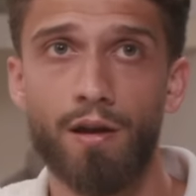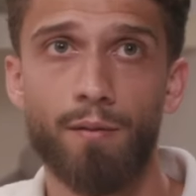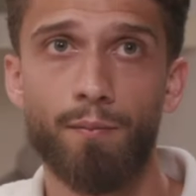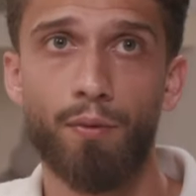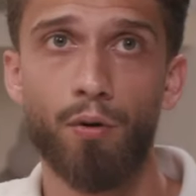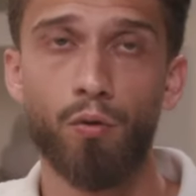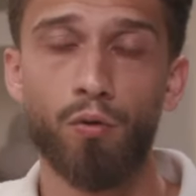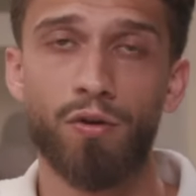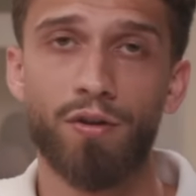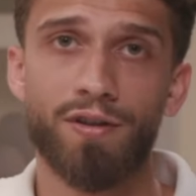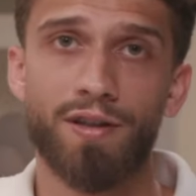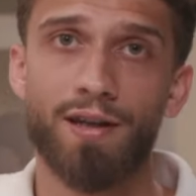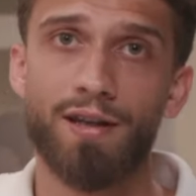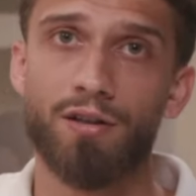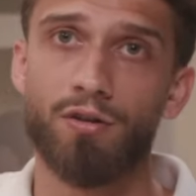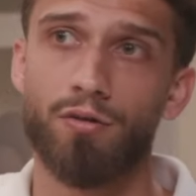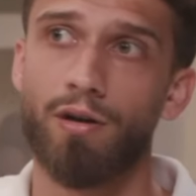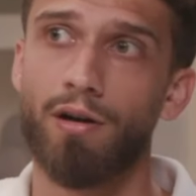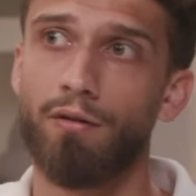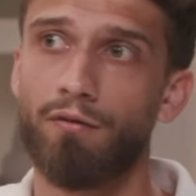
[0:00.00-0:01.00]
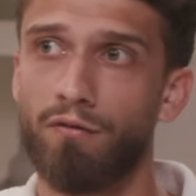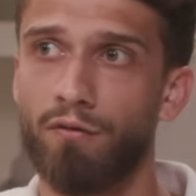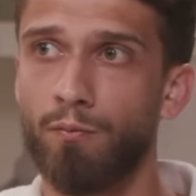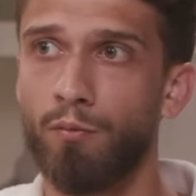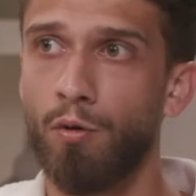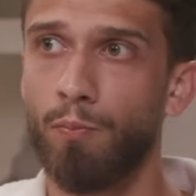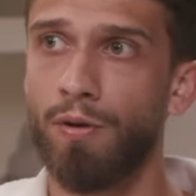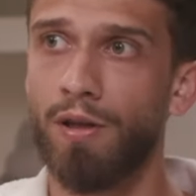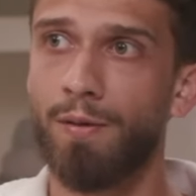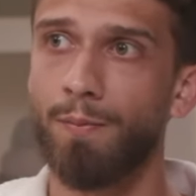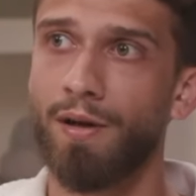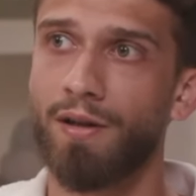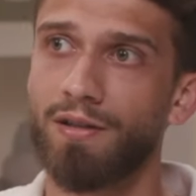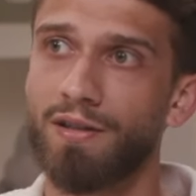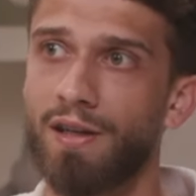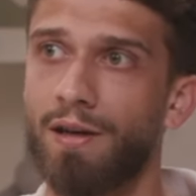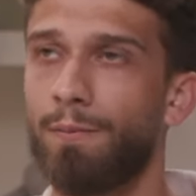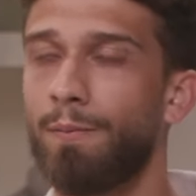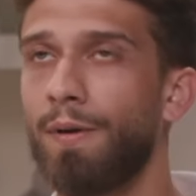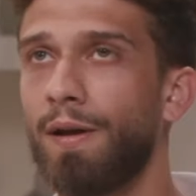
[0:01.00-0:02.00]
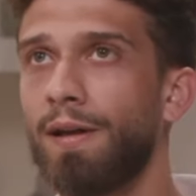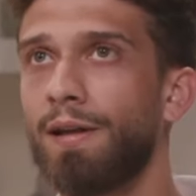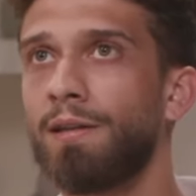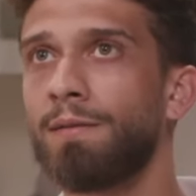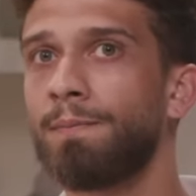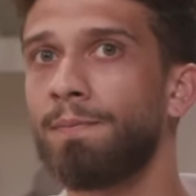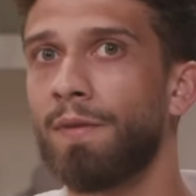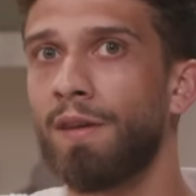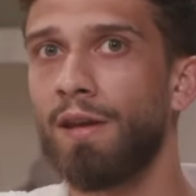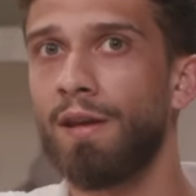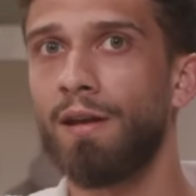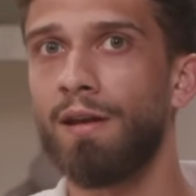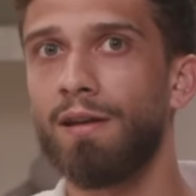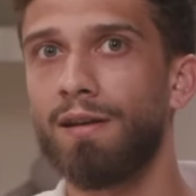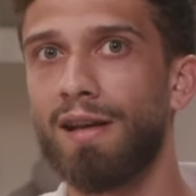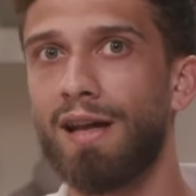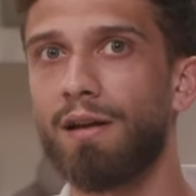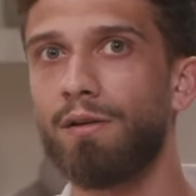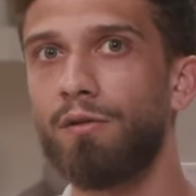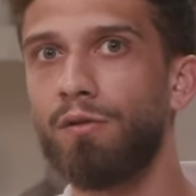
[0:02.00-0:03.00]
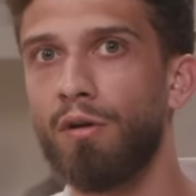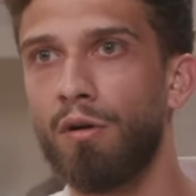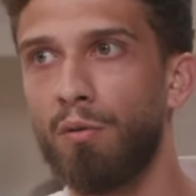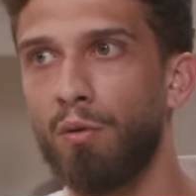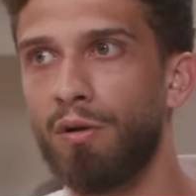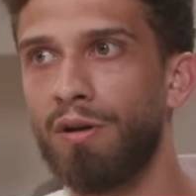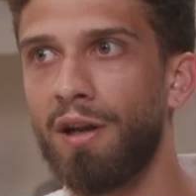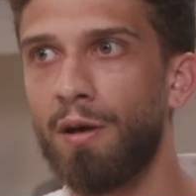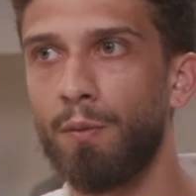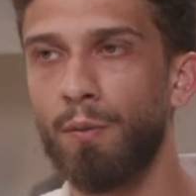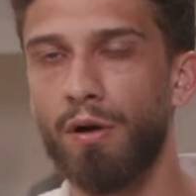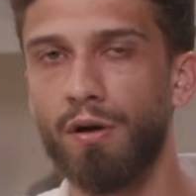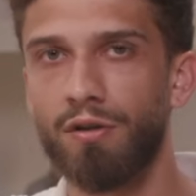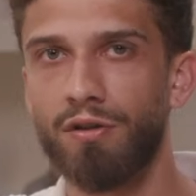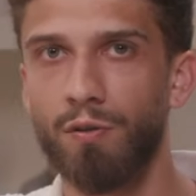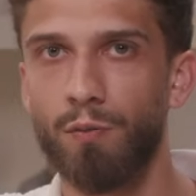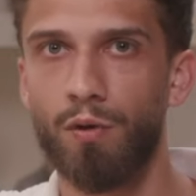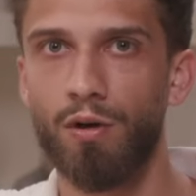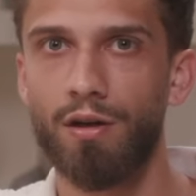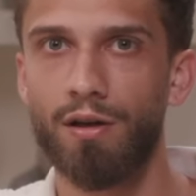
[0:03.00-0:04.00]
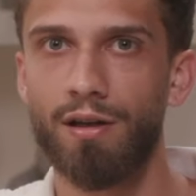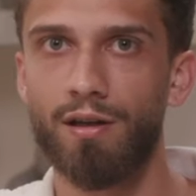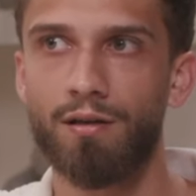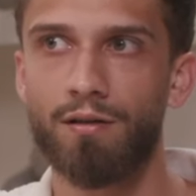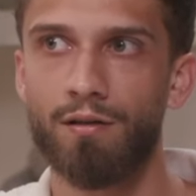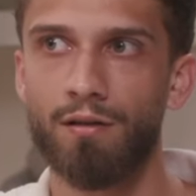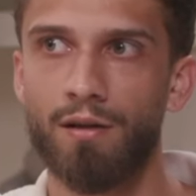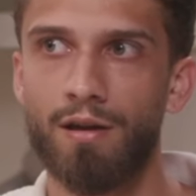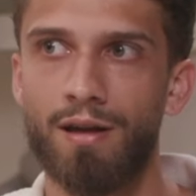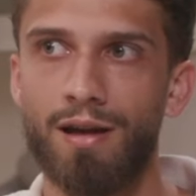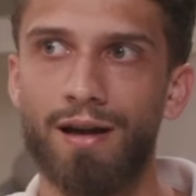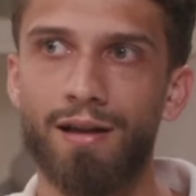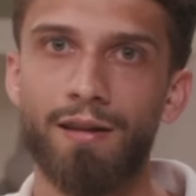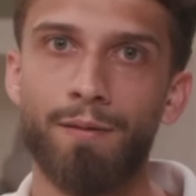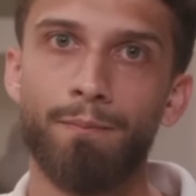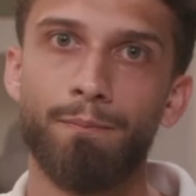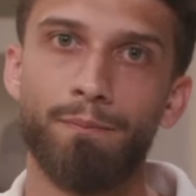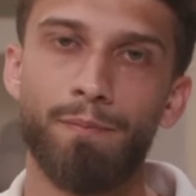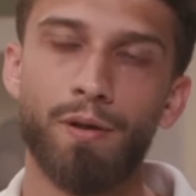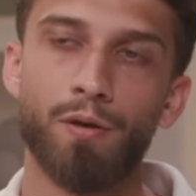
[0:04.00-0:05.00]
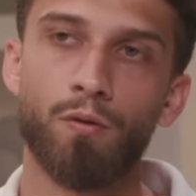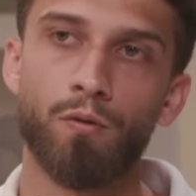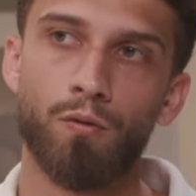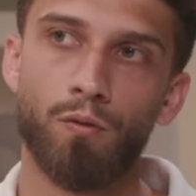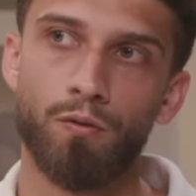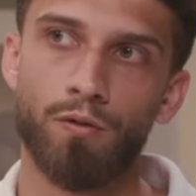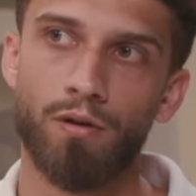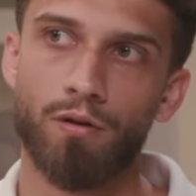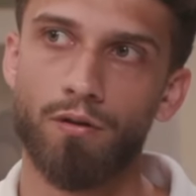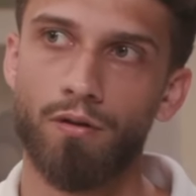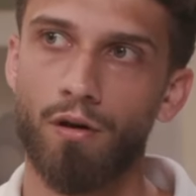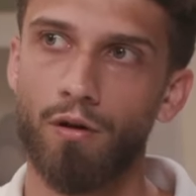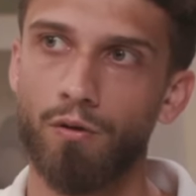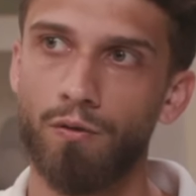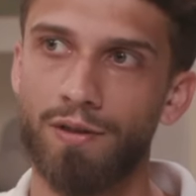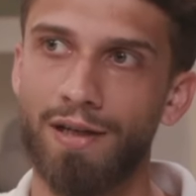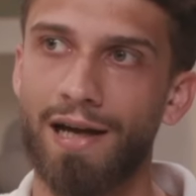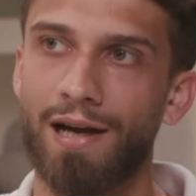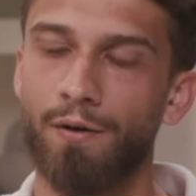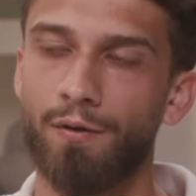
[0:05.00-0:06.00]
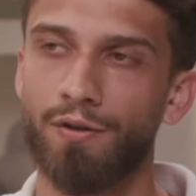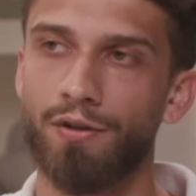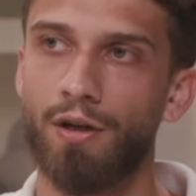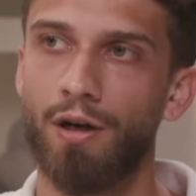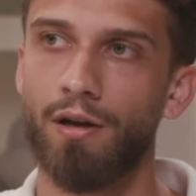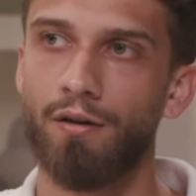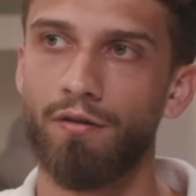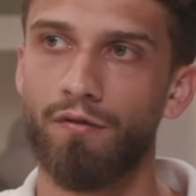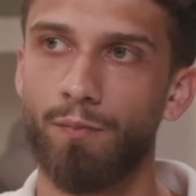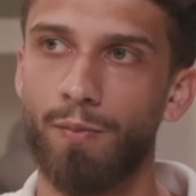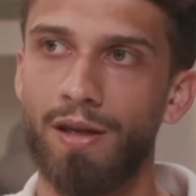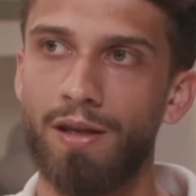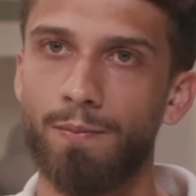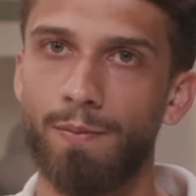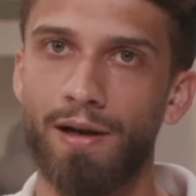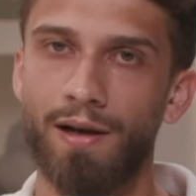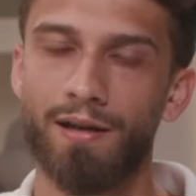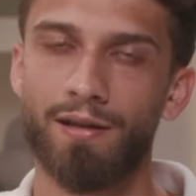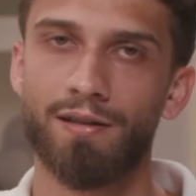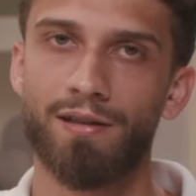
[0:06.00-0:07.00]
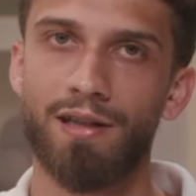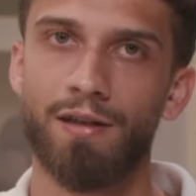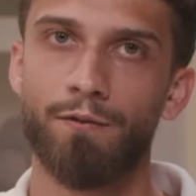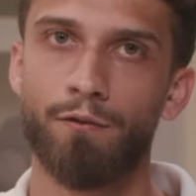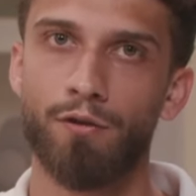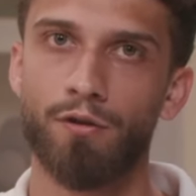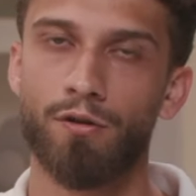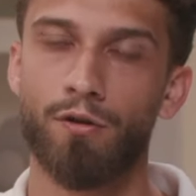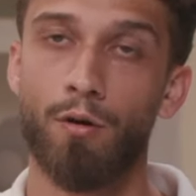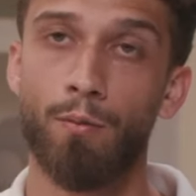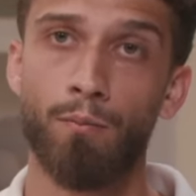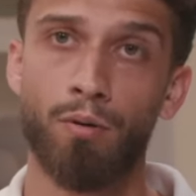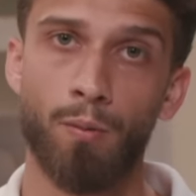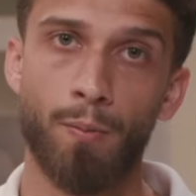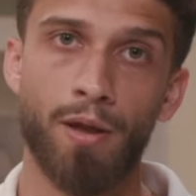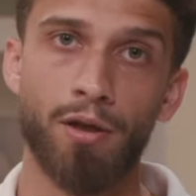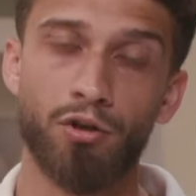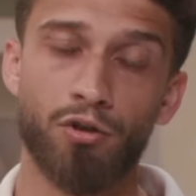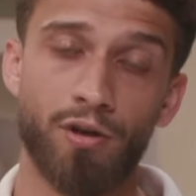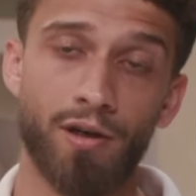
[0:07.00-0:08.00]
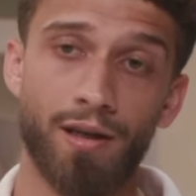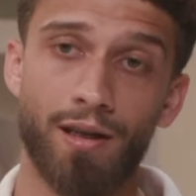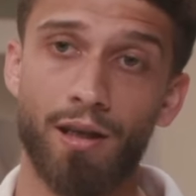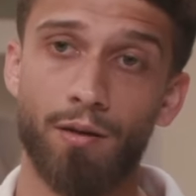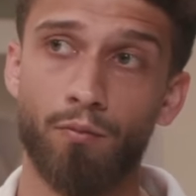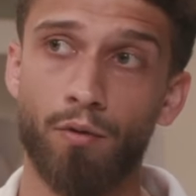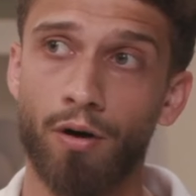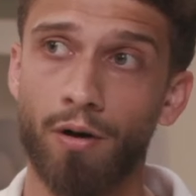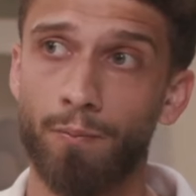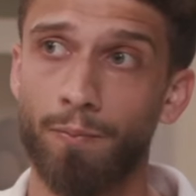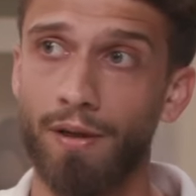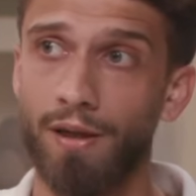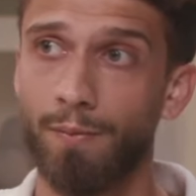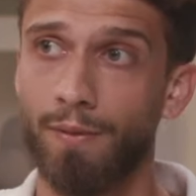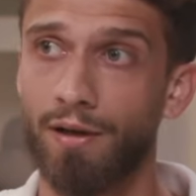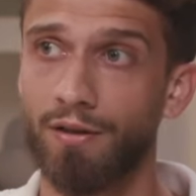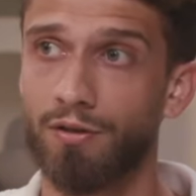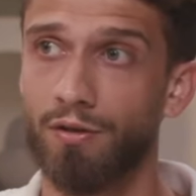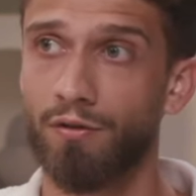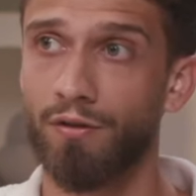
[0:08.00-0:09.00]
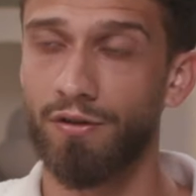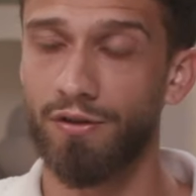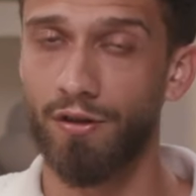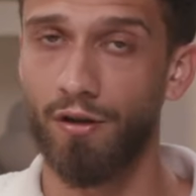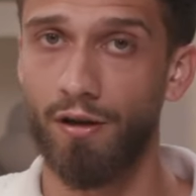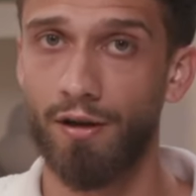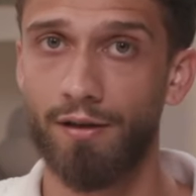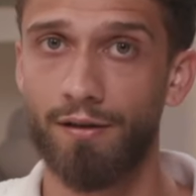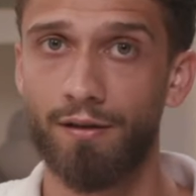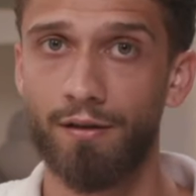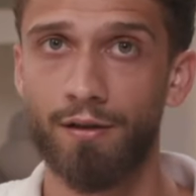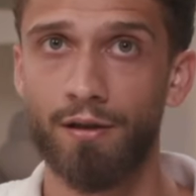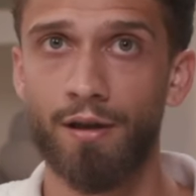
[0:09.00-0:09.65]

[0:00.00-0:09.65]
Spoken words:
Pull the data out from your PMax campaign. Now you know what networks are working, and then build those outside of PMax, either as complementary and keep running PMax on the side,